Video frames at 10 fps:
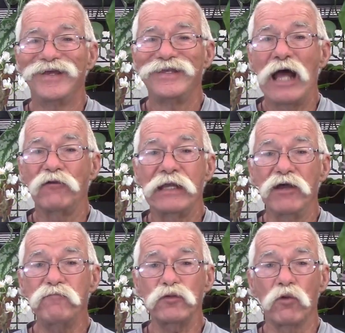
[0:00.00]
Now, the
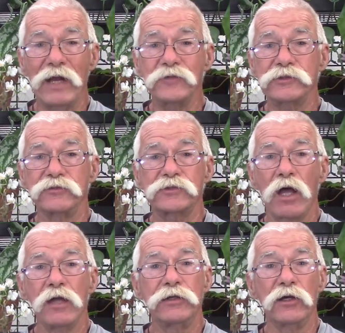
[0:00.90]

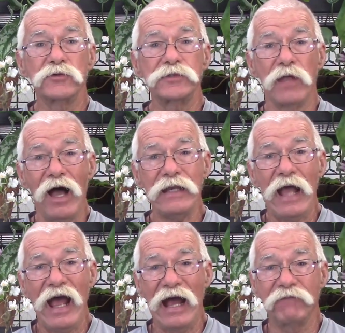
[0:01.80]
inflorescence does not
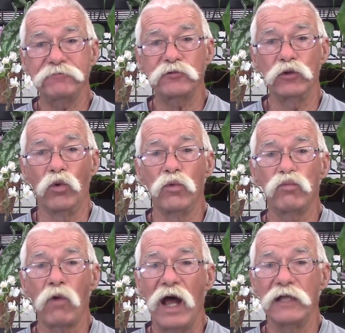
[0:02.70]
have to
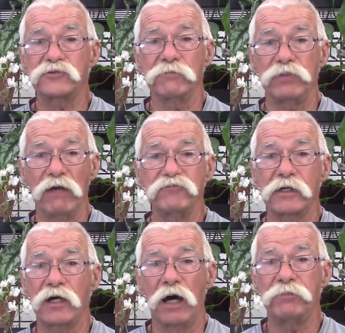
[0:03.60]
rise above
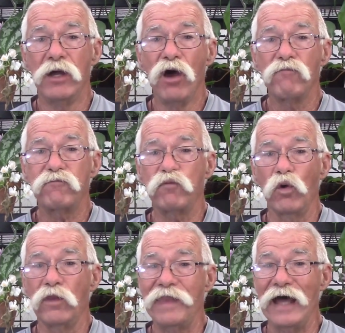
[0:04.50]
the cup
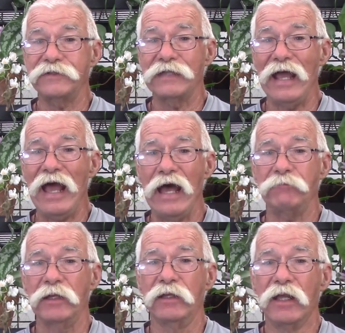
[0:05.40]
for that to
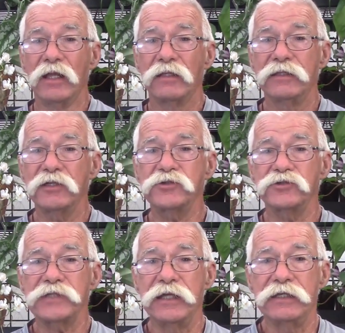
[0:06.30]
happen. This
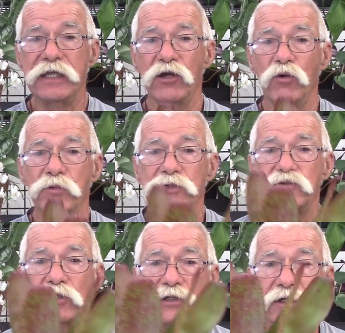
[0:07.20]
is a
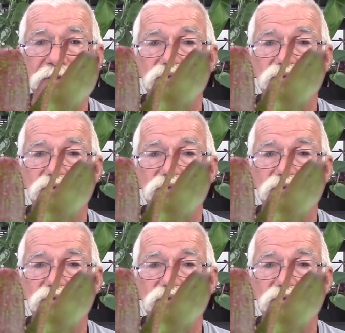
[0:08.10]
Neoregelia